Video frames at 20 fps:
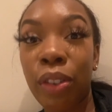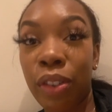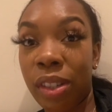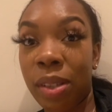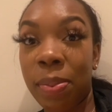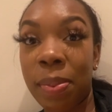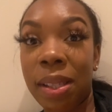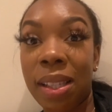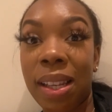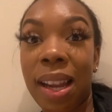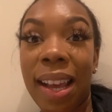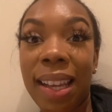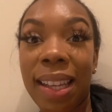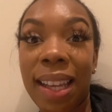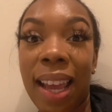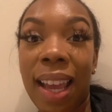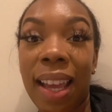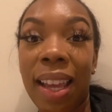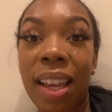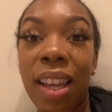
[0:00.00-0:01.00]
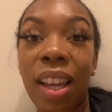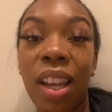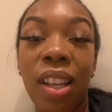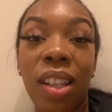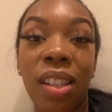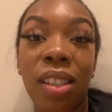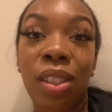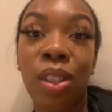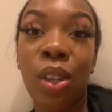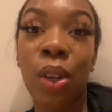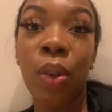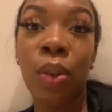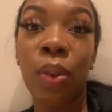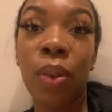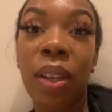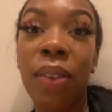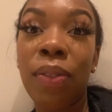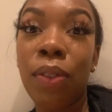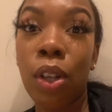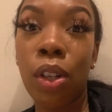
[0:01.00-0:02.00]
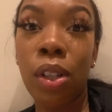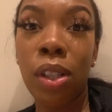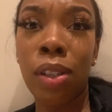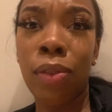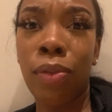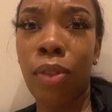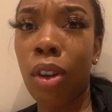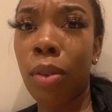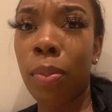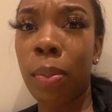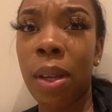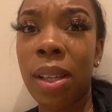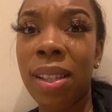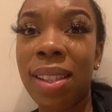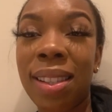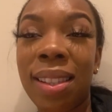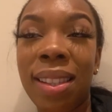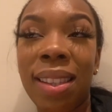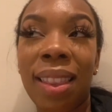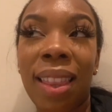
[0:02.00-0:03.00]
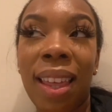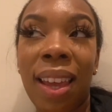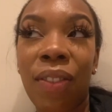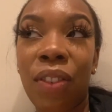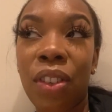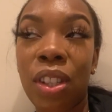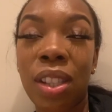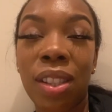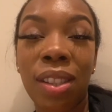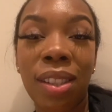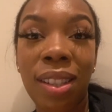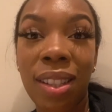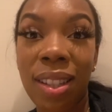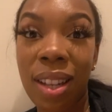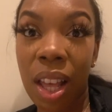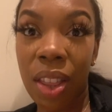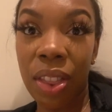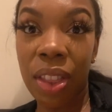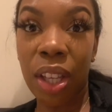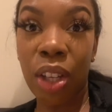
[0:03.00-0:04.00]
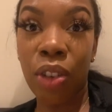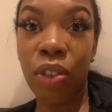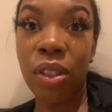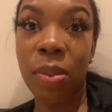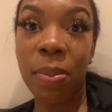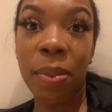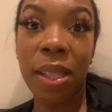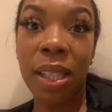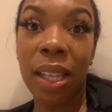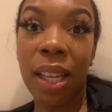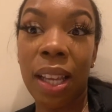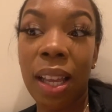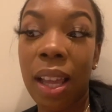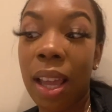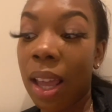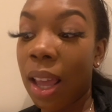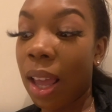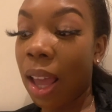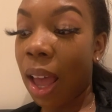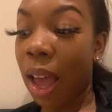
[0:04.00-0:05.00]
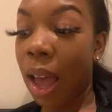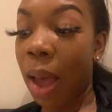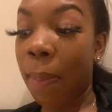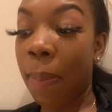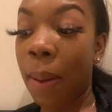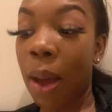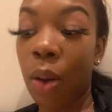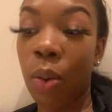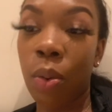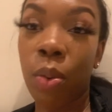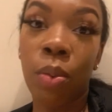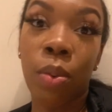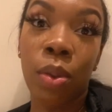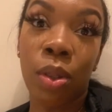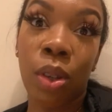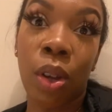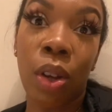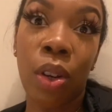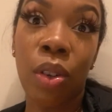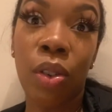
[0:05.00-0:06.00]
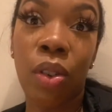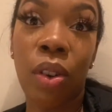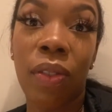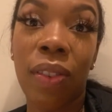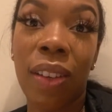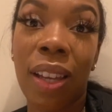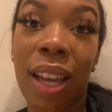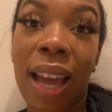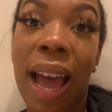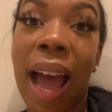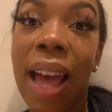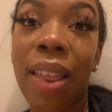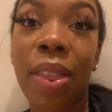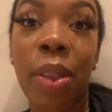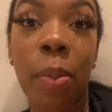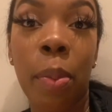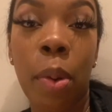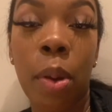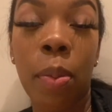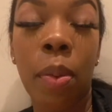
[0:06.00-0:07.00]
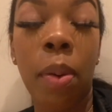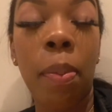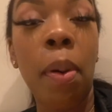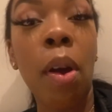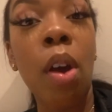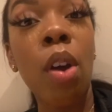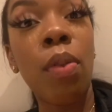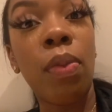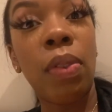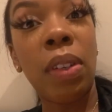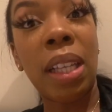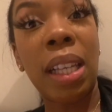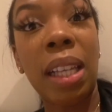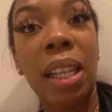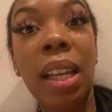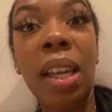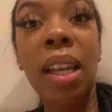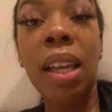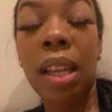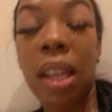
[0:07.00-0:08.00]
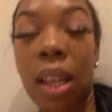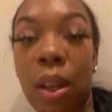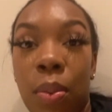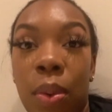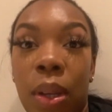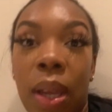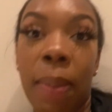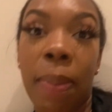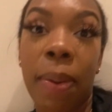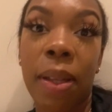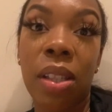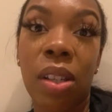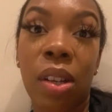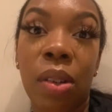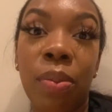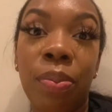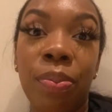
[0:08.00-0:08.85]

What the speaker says: Christmas light yet. So even though this is Vlogmas, there is nothing Christmassy about what's going on over here at the moment. But hopefully it will get better.